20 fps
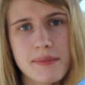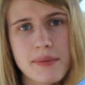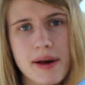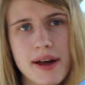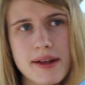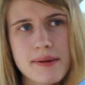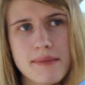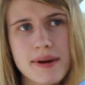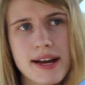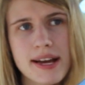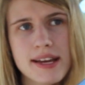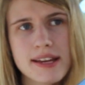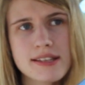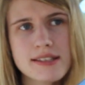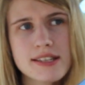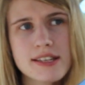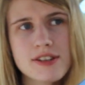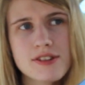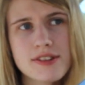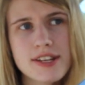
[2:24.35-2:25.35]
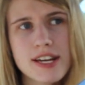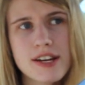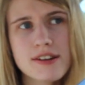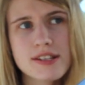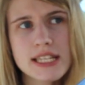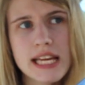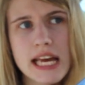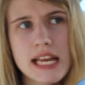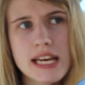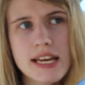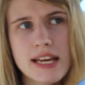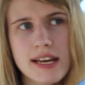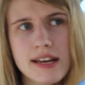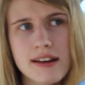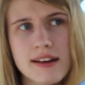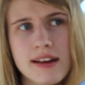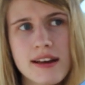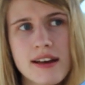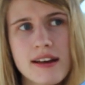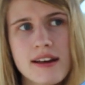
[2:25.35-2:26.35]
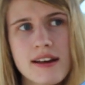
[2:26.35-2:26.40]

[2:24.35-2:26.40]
but my senior year is ending